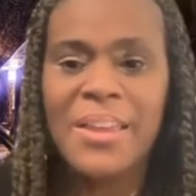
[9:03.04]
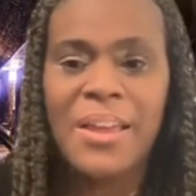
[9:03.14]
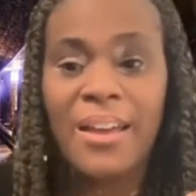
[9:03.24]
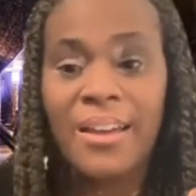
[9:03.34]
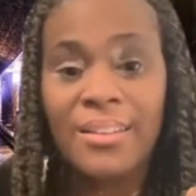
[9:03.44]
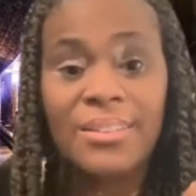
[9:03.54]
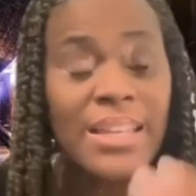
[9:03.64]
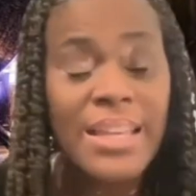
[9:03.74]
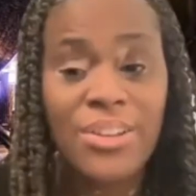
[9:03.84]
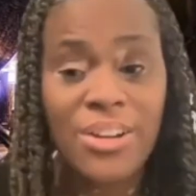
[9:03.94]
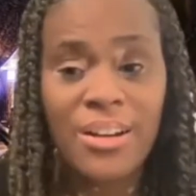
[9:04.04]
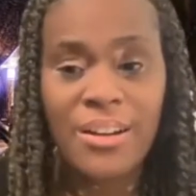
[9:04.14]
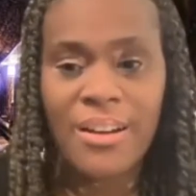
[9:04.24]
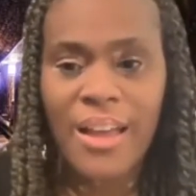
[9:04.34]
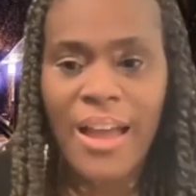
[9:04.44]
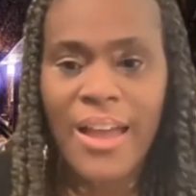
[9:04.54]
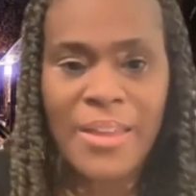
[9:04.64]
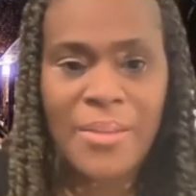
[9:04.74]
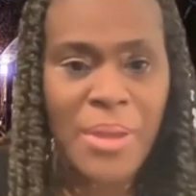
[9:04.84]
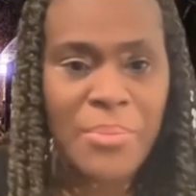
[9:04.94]
leader, I
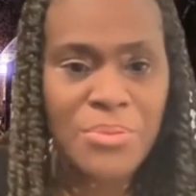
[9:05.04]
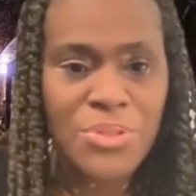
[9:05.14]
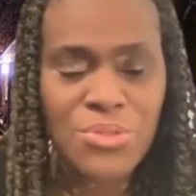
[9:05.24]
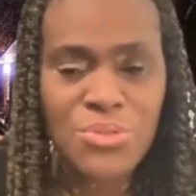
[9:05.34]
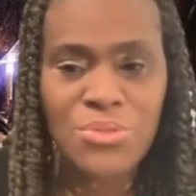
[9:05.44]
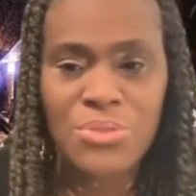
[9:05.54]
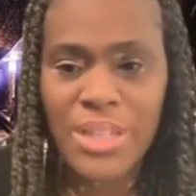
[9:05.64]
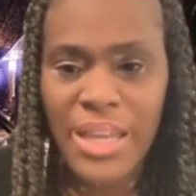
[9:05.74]
am able to